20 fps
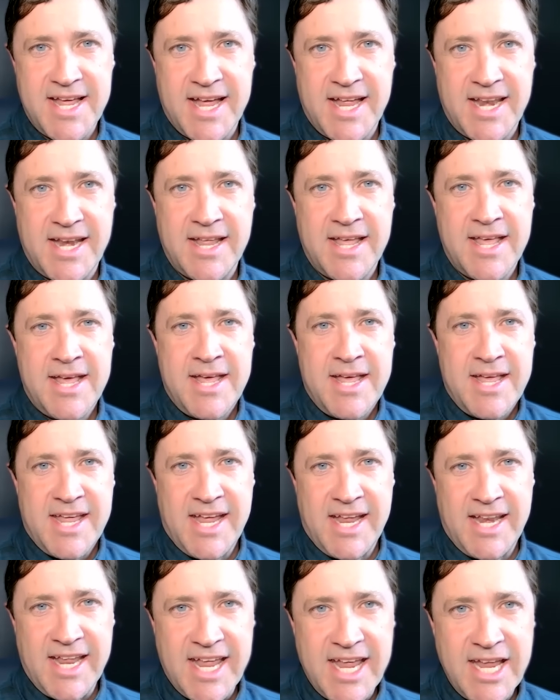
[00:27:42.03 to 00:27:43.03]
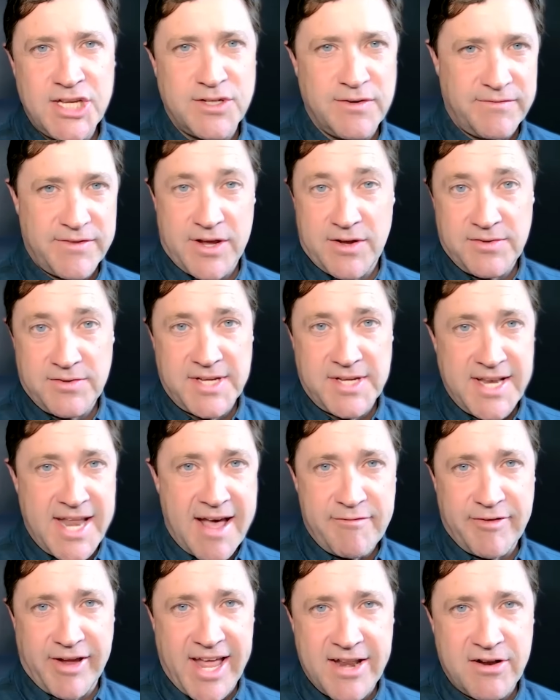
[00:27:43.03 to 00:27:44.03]
And in each of those, and
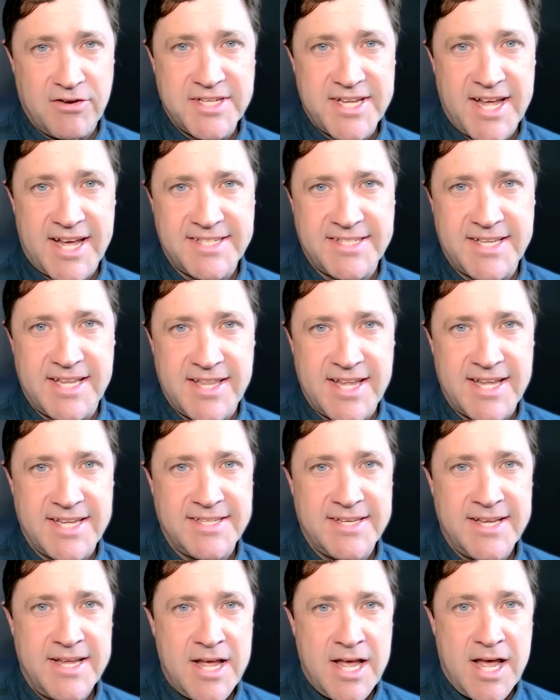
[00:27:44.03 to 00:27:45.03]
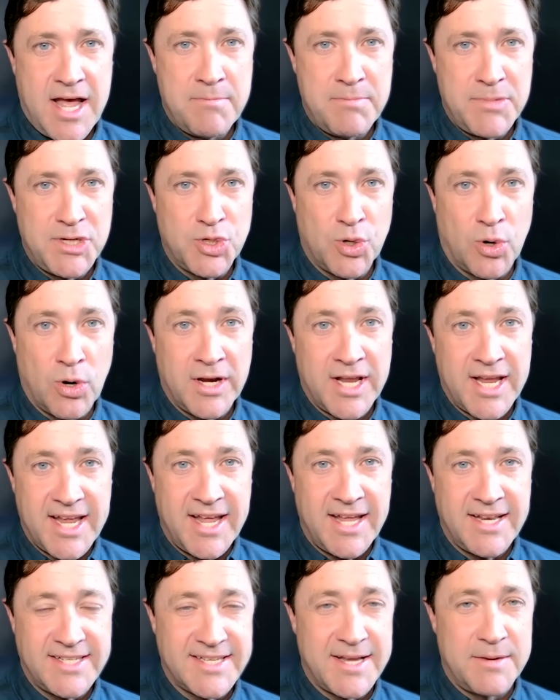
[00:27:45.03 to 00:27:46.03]
Navigator tested this, a majority,
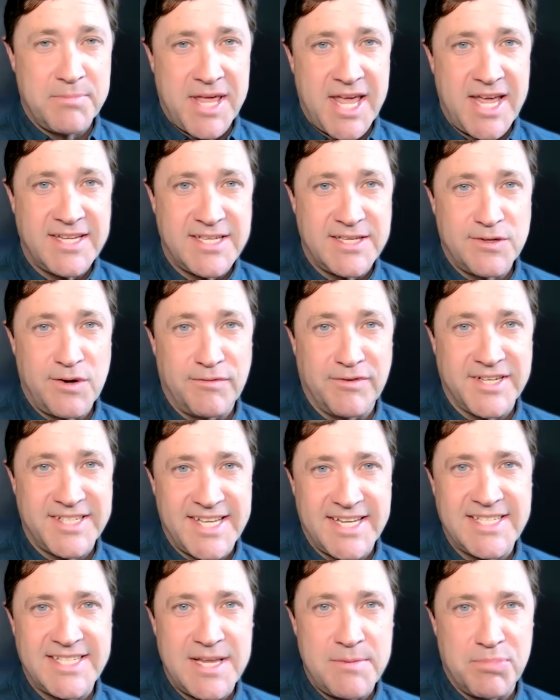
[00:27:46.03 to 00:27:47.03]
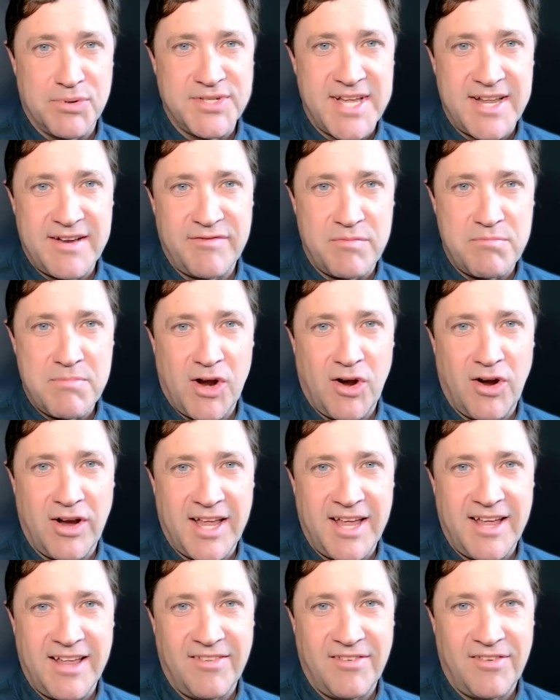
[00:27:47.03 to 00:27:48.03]
in some cases, over 60% of
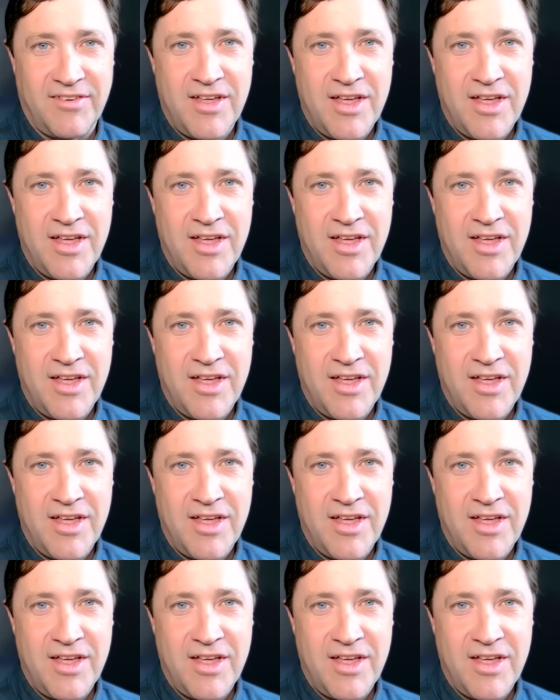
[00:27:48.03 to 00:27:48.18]
Americans